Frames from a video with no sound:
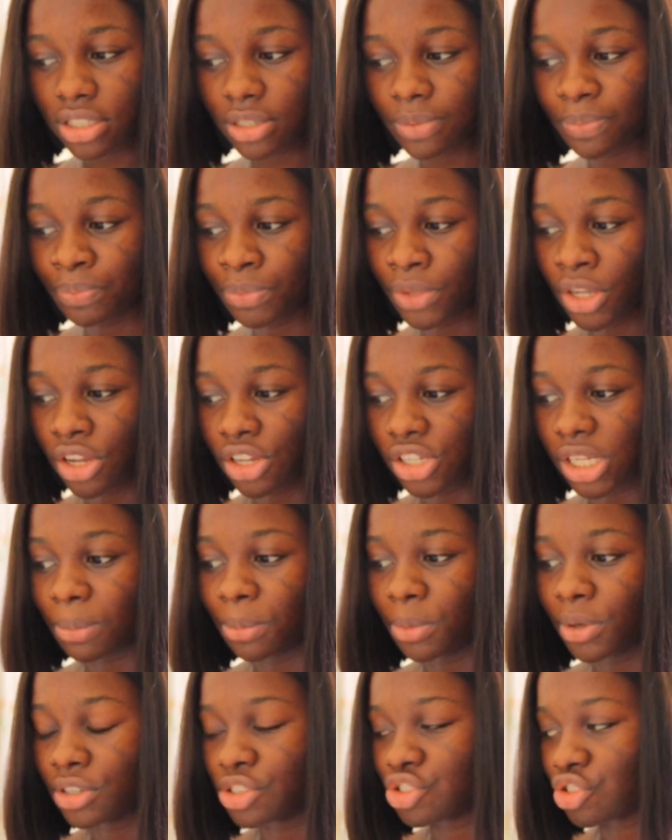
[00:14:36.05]
So I'm
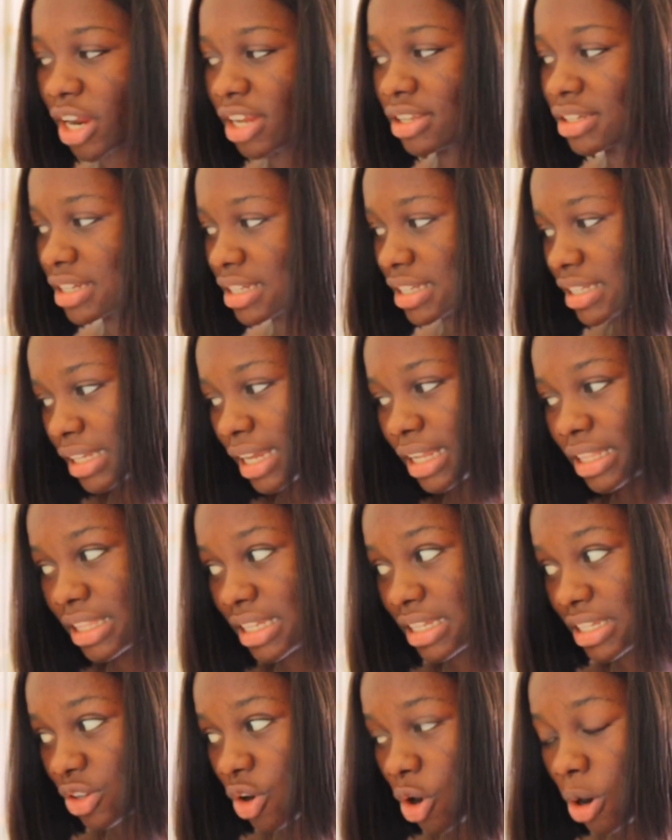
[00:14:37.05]
going to try to set
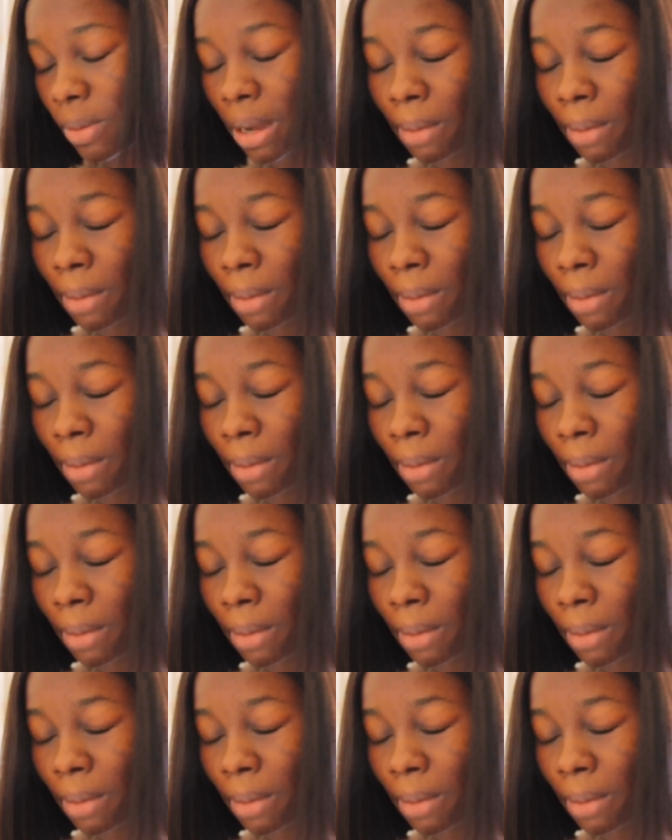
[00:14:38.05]
this up.